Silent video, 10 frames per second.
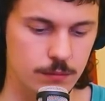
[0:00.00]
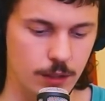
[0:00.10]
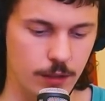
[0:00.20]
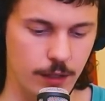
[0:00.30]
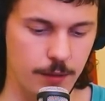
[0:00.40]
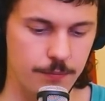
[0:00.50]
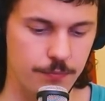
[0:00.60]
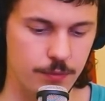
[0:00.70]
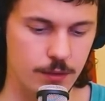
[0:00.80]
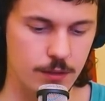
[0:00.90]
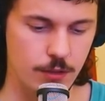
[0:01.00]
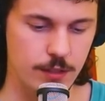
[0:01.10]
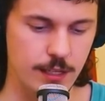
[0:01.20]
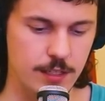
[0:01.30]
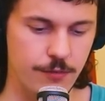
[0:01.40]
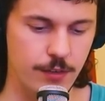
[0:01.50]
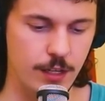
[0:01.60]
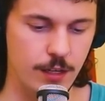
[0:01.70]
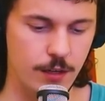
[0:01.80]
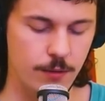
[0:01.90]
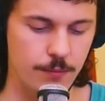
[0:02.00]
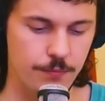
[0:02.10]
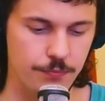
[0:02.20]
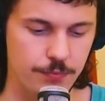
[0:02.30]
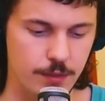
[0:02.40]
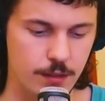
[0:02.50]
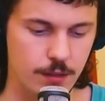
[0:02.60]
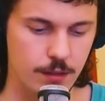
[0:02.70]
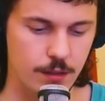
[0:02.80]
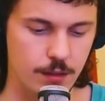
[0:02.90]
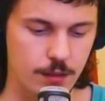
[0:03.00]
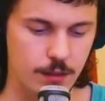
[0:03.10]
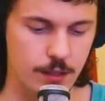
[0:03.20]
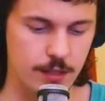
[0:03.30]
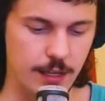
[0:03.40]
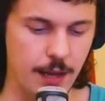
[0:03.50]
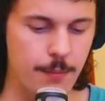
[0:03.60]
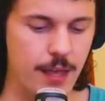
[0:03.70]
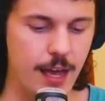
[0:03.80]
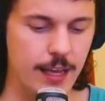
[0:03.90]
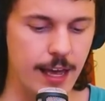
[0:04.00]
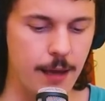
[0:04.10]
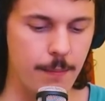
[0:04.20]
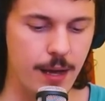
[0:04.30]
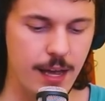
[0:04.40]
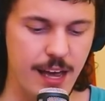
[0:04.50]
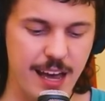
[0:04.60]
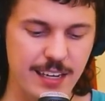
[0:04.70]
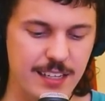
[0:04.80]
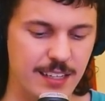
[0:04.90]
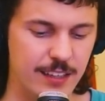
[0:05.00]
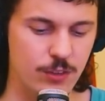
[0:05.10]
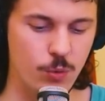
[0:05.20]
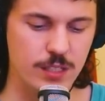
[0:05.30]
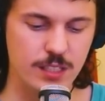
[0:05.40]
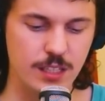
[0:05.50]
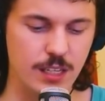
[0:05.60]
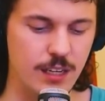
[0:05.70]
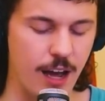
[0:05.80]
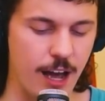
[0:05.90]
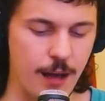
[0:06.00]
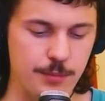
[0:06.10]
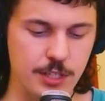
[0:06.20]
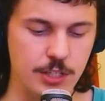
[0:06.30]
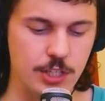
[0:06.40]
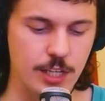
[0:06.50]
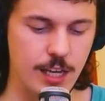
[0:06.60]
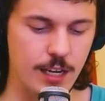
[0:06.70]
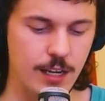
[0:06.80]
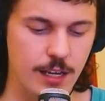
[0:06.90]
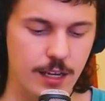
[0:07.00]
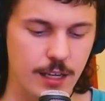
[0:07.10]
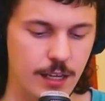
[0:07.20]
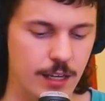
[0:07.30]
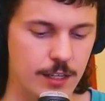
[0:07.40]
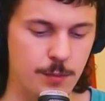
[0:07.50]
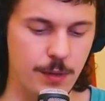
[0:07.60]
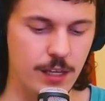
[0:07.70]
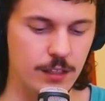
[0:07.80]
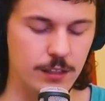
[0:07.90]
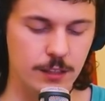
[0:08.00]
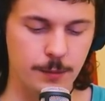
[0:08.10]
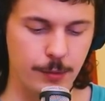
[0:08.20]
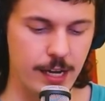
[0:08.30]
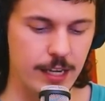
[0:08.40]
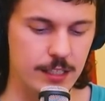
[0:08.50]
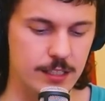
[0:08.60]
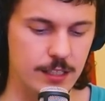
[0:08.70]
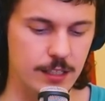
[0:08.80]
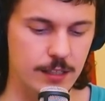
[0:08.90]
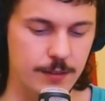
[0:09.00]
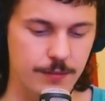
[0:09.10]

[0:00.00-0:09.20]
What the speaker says: Okay. So he takes a video. He's at an NBA game, and he's, like, twisting the knobs and shit. He's being a little prankster.